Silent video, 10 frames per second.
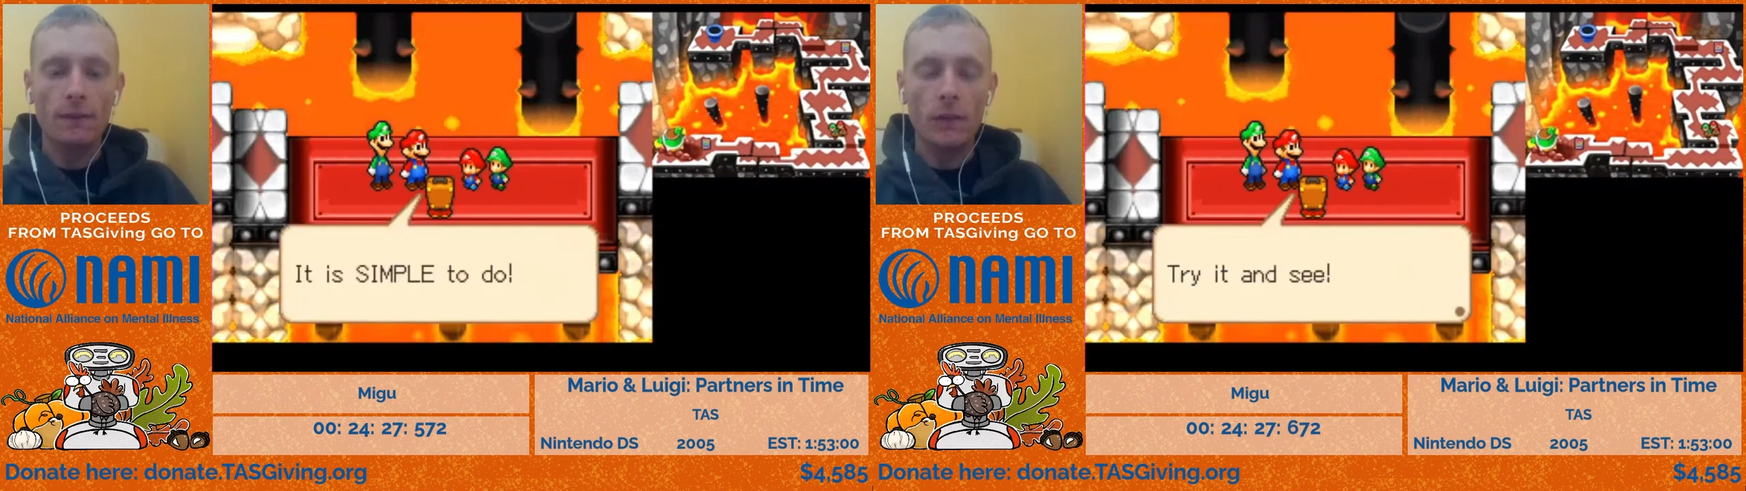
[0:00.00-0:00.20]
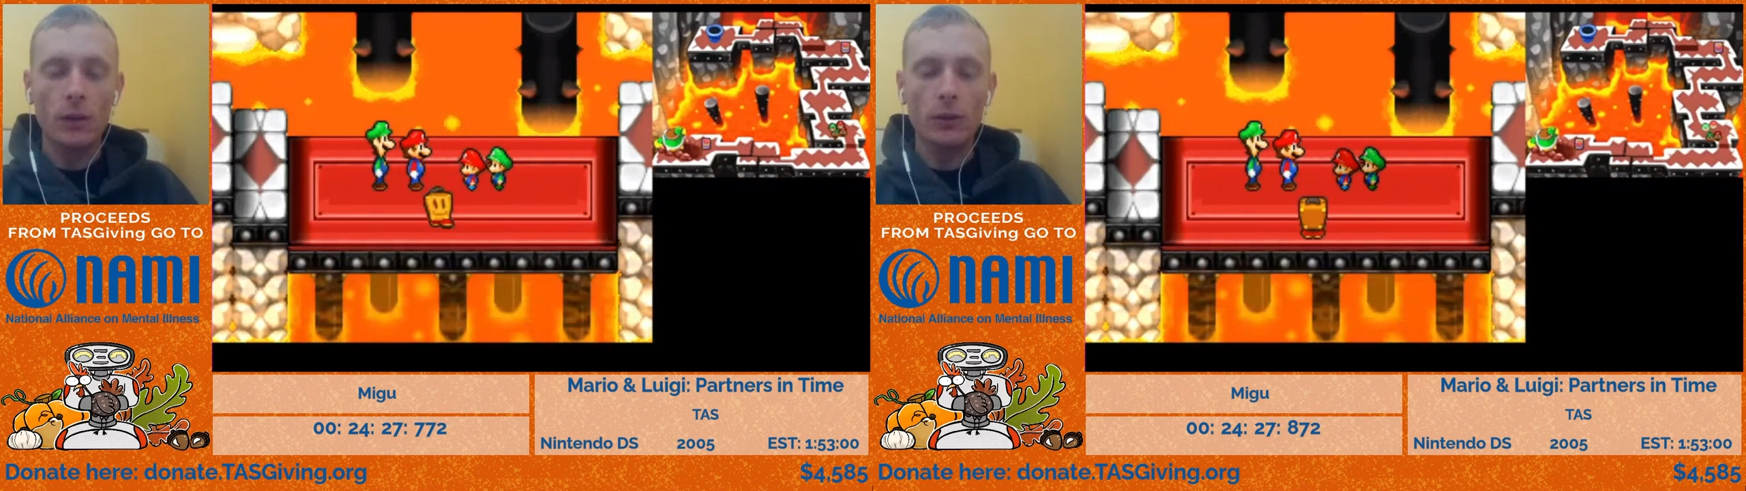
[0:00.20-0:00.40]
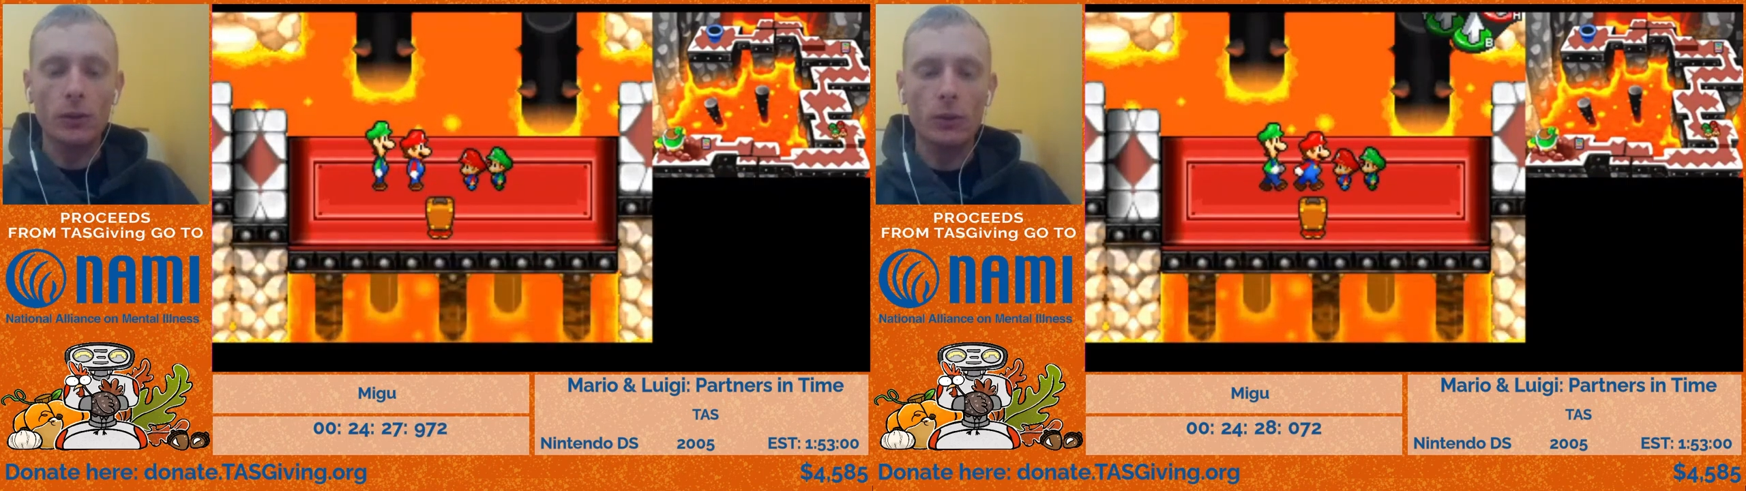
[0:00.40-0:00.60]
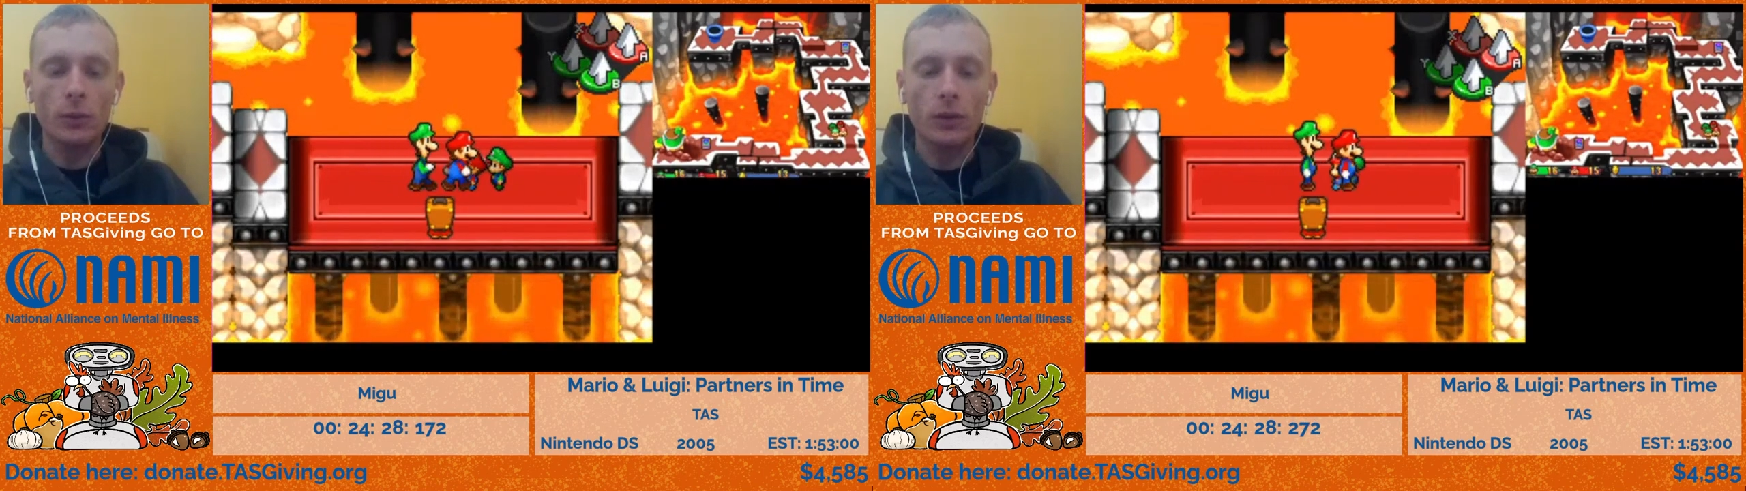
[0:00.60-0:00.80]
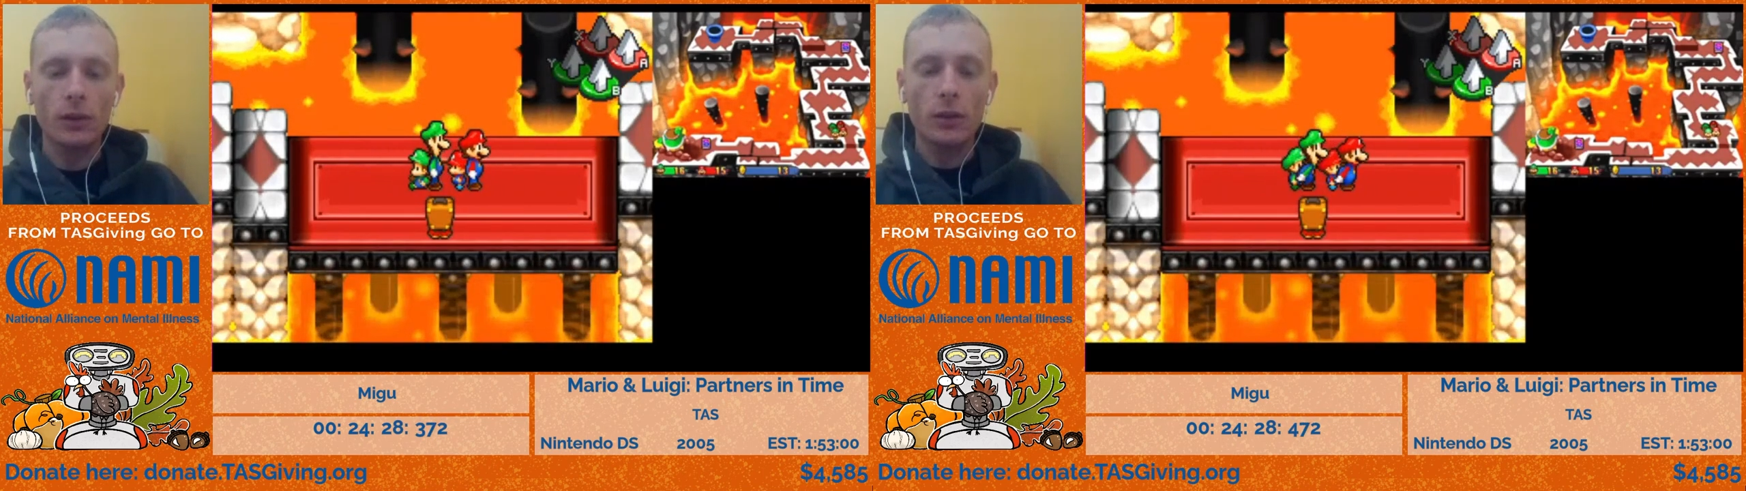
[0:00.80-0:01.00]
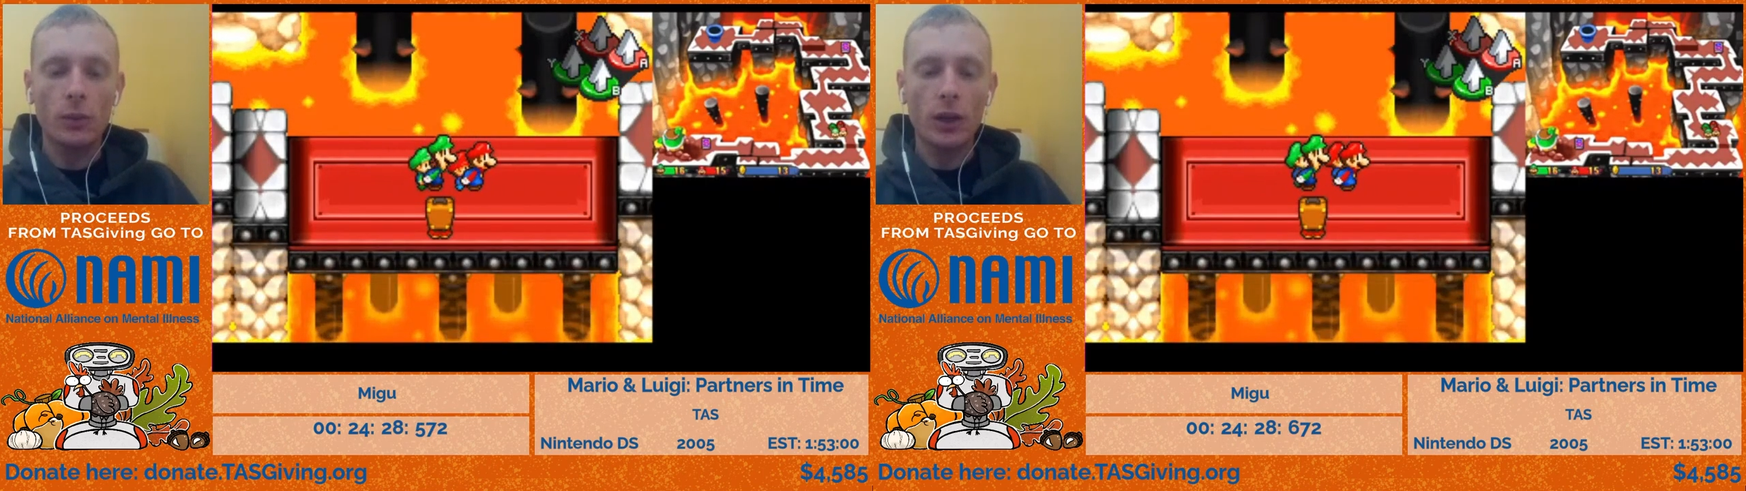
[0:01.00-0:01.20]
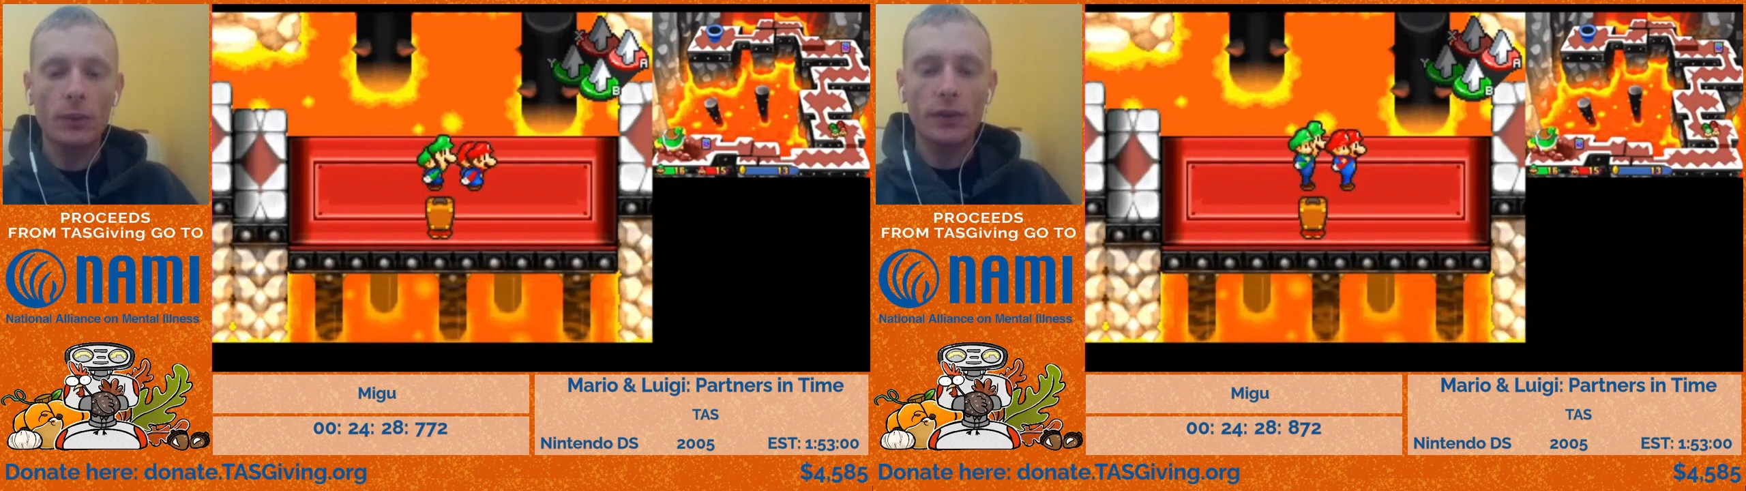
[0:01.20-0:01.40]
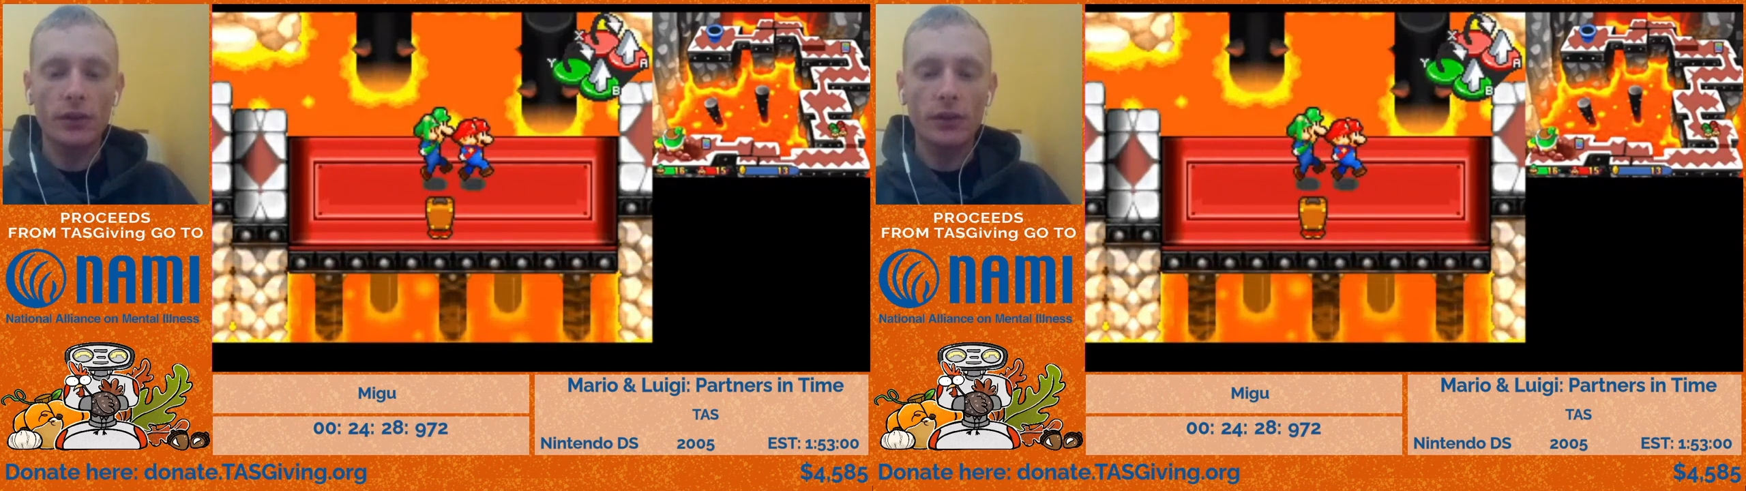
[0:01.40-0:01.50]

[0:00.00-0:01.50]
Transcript: you walk with the